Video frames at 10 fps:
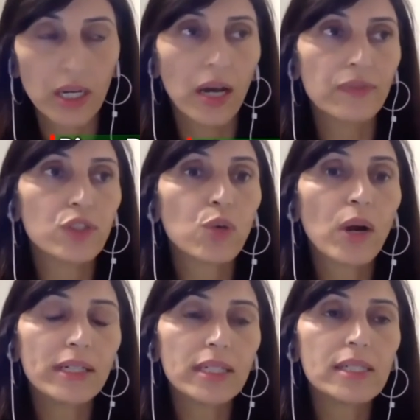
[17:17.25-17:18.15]
of
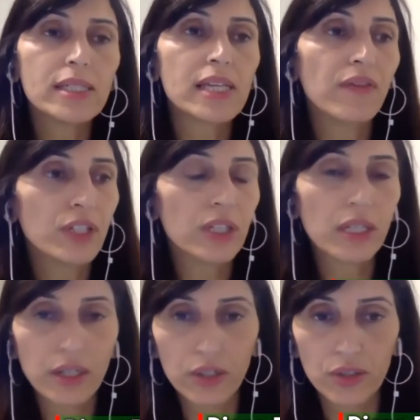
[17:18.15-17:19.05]
27
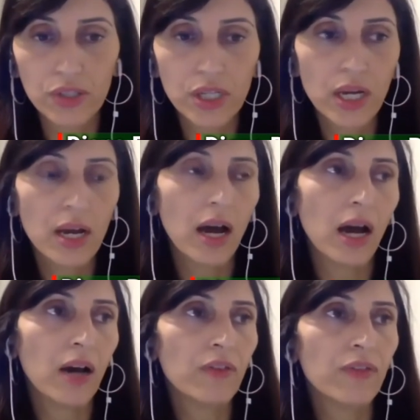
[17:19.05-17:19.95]
years
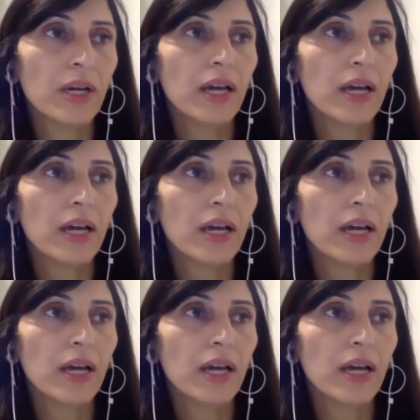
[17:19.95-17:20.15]
of